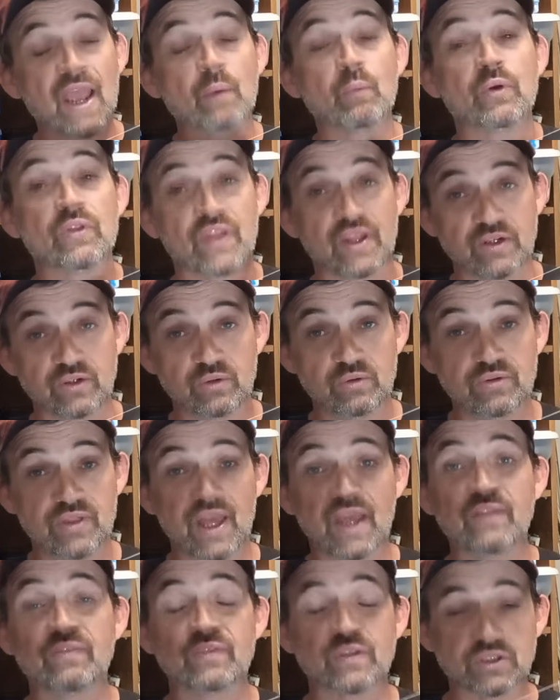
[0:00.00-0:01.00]
And when they do
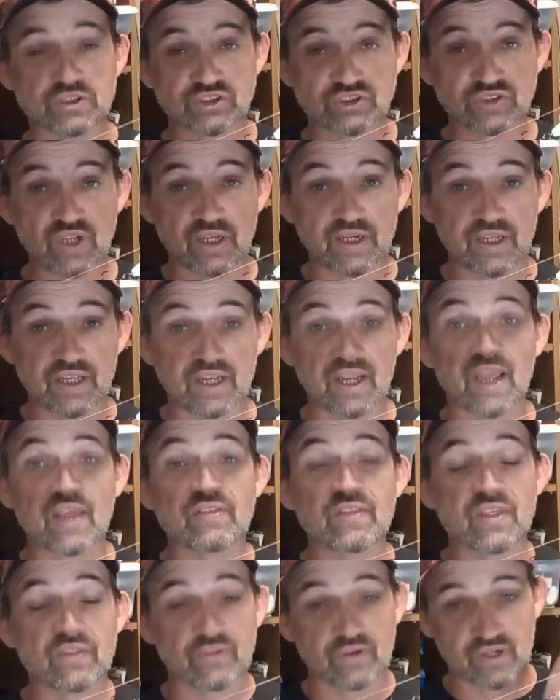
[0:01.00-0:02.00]
that, they're stunning,
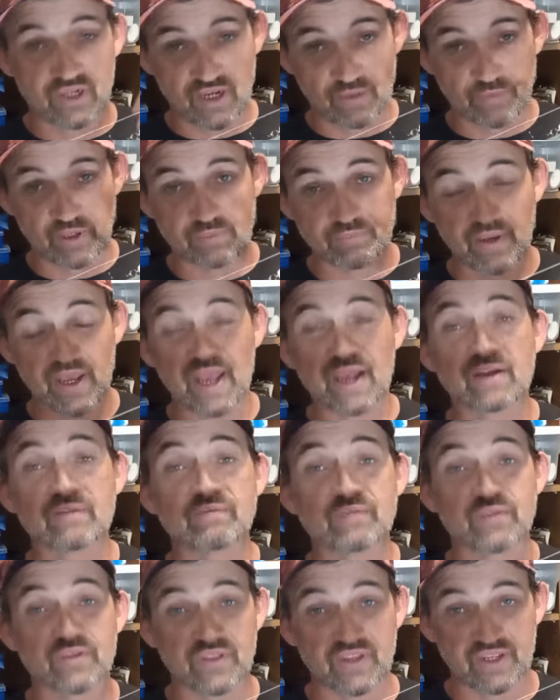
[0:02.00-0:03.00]
and then they're coming
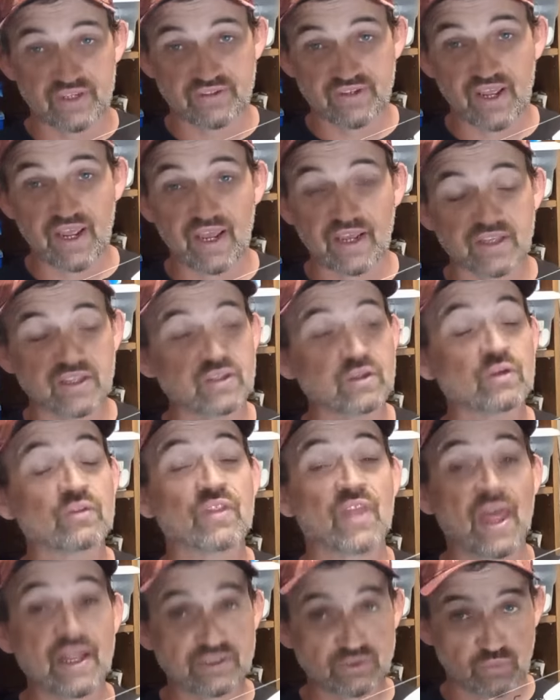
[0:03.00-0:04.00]
back for the attack. You
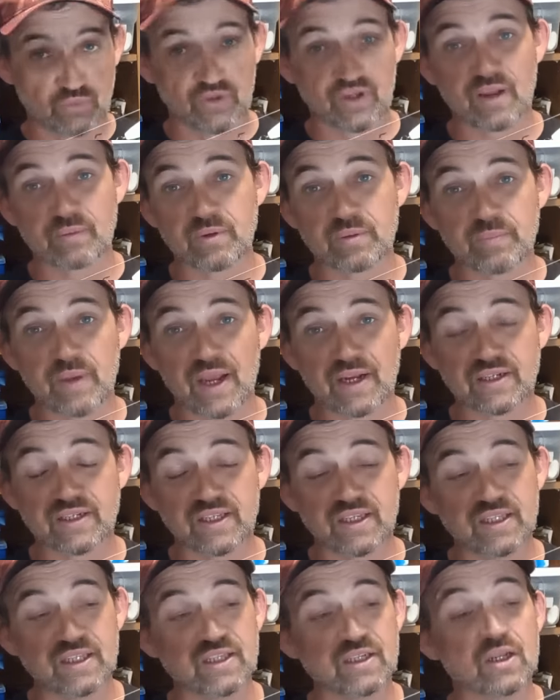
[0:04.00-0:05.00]
know, that's when they're coming
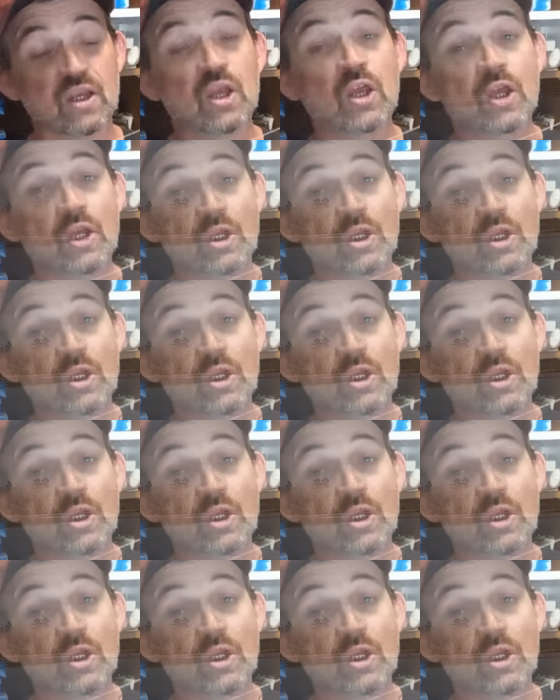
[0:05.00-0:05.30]
back to eat.